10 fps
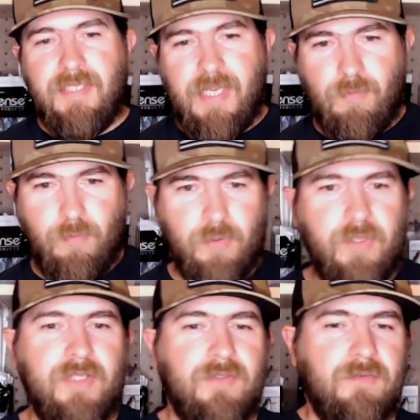and
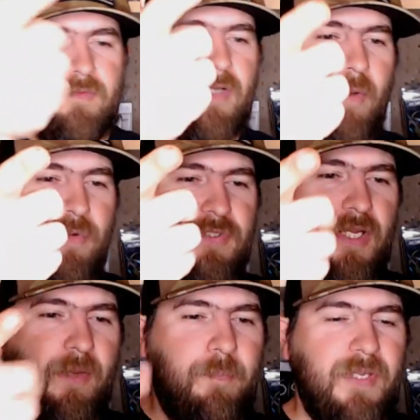really almost
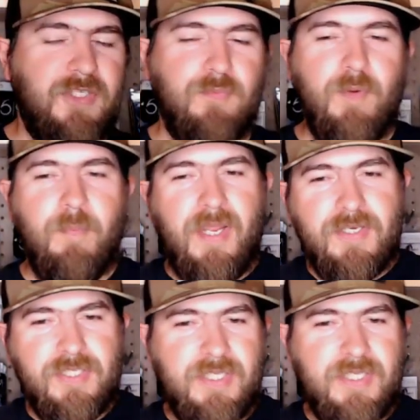like a big swim bait and just